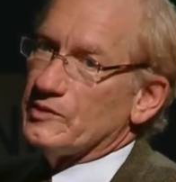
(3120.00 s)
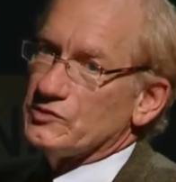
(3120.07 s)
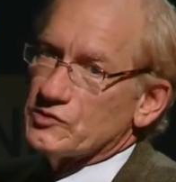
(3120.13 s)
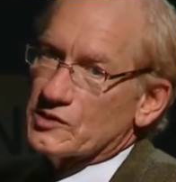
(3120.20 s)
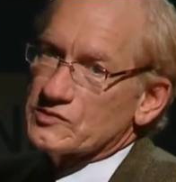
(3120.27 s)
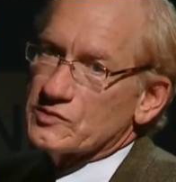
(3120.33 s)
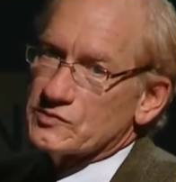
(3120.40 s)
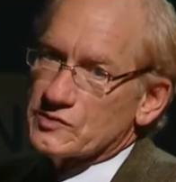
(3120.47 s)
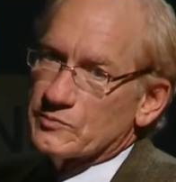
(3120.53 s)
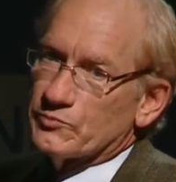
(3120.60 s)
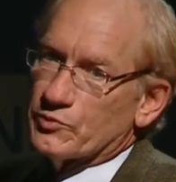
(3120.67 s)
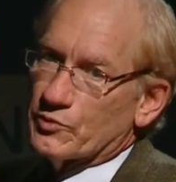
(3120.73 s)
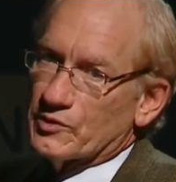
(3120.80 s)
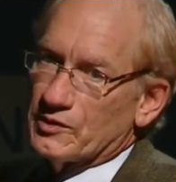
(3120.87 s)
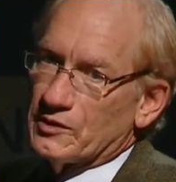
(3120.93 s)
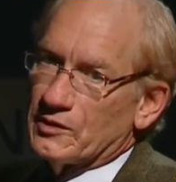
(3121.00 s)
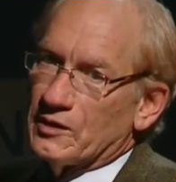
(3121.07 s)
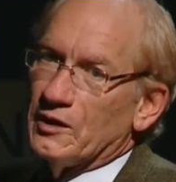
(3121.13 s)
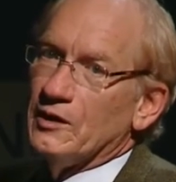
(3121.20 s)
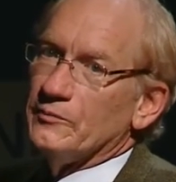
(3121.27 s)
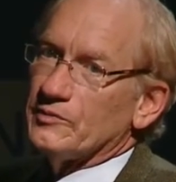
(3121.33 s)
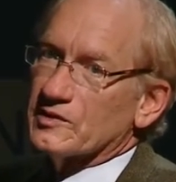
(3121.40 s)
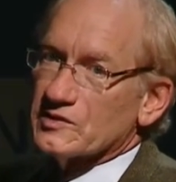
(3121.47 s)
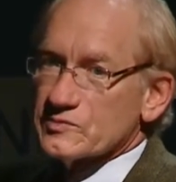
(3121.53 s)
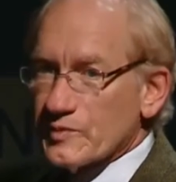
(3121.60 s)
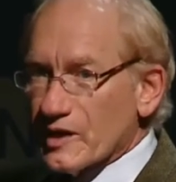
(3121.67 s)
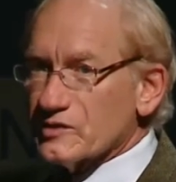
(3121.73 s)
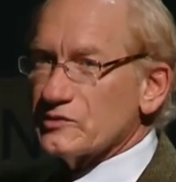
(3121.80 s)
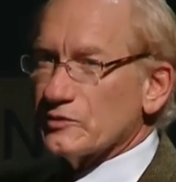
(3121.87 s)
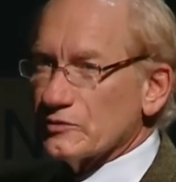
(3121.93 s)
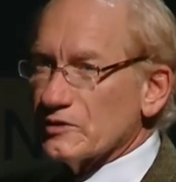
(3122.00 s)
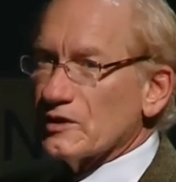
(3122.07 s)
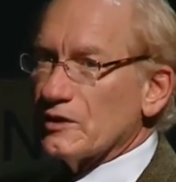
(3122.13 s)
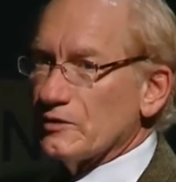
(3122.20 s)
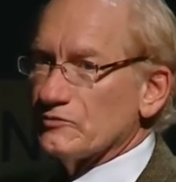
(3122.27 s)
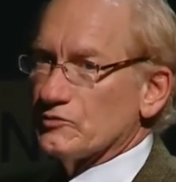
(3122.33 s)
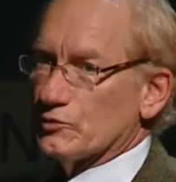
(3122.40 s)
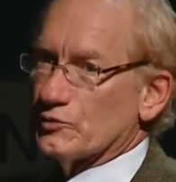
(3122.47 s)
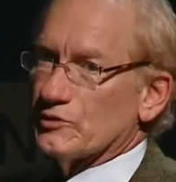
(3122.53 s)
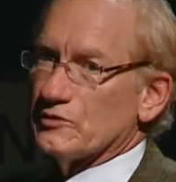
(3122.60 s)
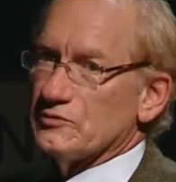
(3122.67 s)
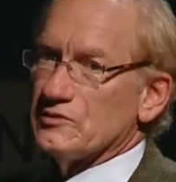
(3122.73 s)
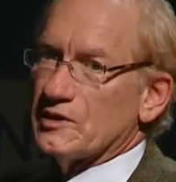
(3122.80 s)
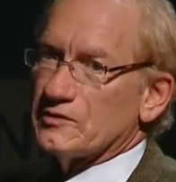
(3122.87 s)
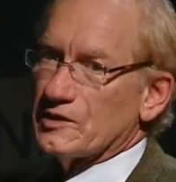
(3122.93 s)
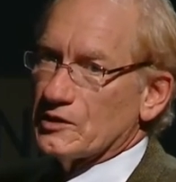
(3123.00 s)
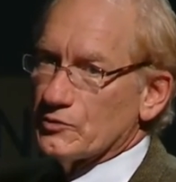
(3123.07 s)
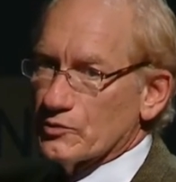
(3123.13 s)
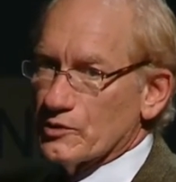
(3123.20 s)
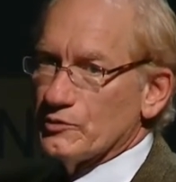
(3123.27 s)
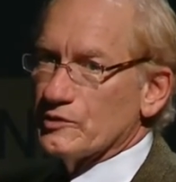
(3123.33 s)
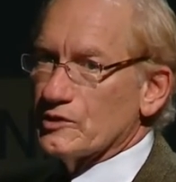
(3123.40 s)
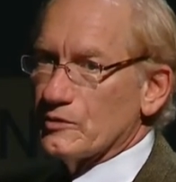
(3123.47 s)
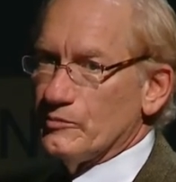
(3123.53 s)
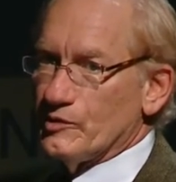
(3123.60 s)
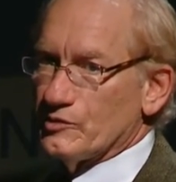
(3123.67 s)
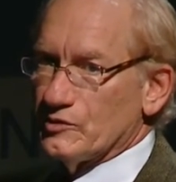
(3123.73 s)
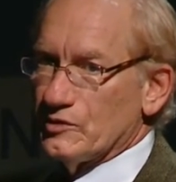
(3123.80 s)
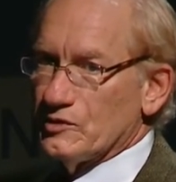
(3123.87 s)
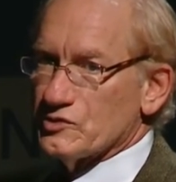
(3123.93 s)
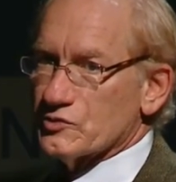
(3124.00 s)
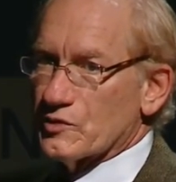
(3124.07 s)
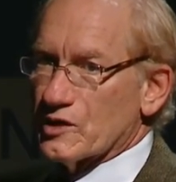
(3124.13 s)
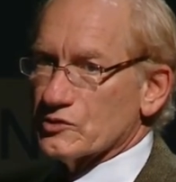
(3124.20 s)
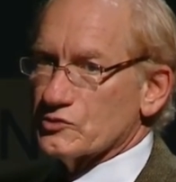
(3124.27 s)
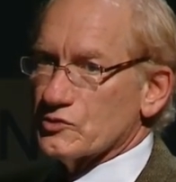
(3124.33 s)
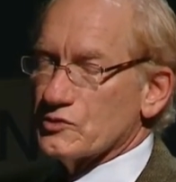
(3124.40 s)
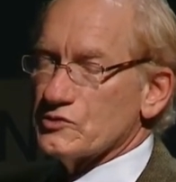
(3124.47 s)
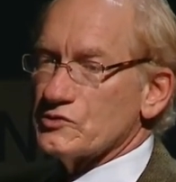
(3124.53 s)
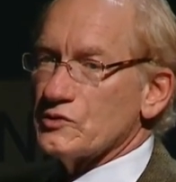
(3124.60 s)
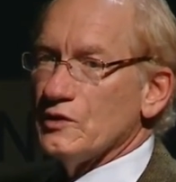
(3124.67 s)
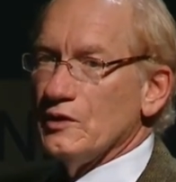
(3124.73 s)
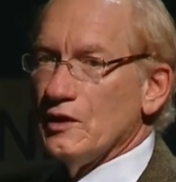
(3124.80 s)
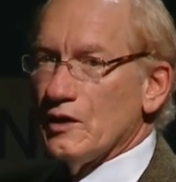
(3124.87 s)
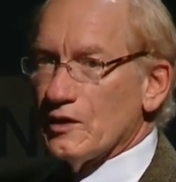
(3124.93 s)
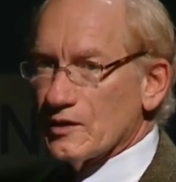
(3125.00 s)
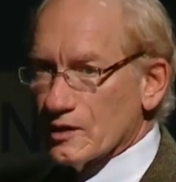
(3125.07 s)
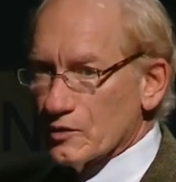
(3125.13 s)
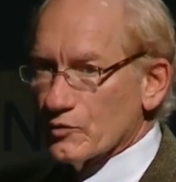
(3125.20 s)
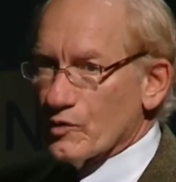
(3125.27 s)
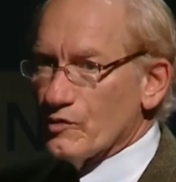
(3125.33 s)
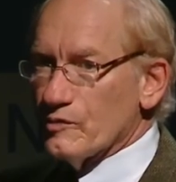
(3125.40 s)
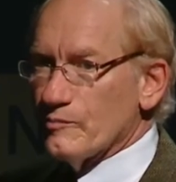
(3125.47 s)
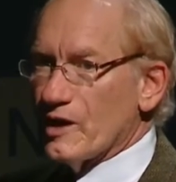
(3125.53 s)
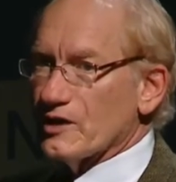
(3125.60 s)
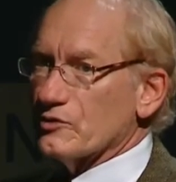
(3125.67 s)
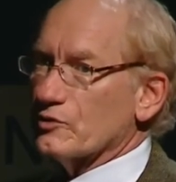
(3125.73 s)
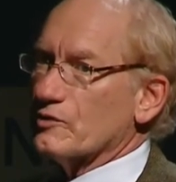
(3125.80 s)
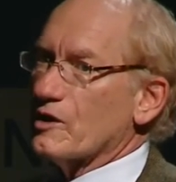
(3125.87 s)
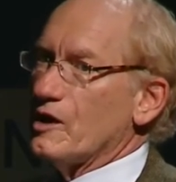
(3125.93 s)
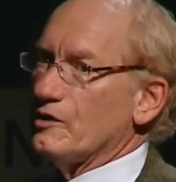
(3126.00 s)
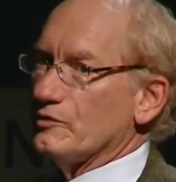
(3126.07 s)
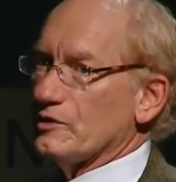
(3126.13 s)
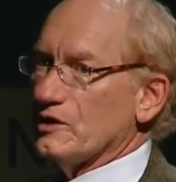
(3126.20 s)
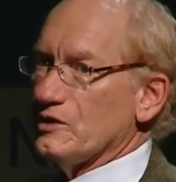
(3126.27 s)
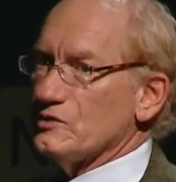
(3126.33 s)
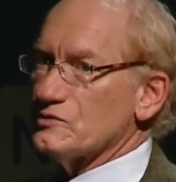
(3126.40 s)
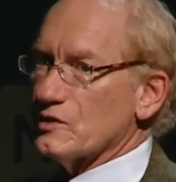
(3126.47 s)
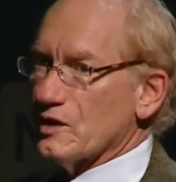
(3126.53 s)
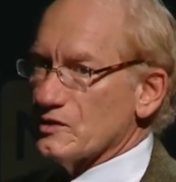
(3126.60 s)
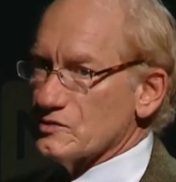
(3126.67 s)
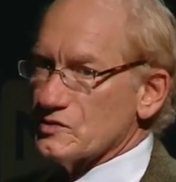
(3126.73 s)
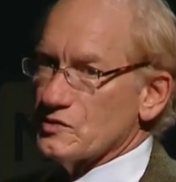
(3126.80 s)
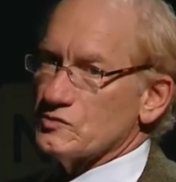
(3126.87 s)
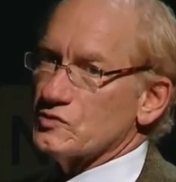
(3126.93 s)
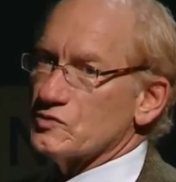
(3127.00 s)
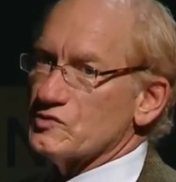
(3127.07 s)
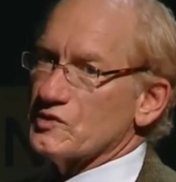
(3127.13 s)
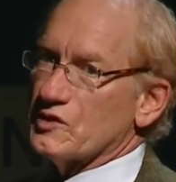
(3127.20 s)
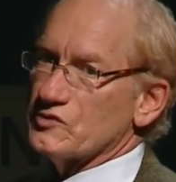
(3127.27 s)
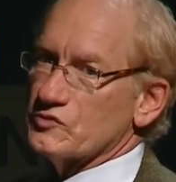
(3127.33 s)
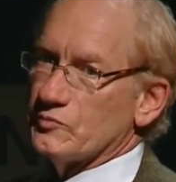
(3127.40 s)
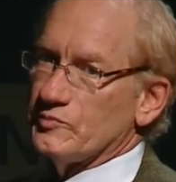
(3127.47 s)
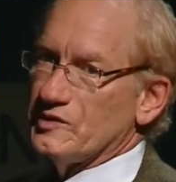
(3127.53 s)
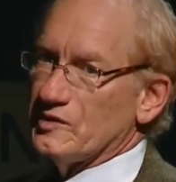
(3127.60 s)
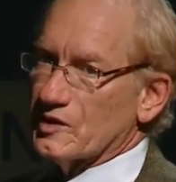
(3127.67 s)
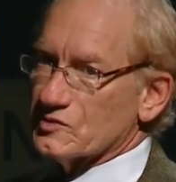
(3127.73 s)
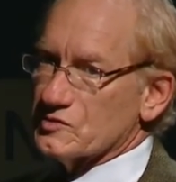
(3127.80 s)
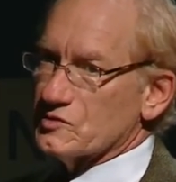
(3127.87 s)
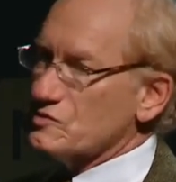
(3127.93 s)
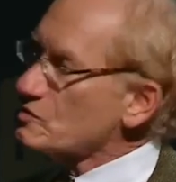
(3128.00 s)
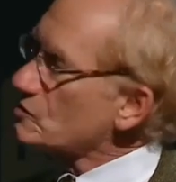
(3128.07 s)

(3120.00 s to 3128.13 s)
be just as important because bacteria have learned that they grow in community structures, they grow in microcolonies, and sister cells will be next to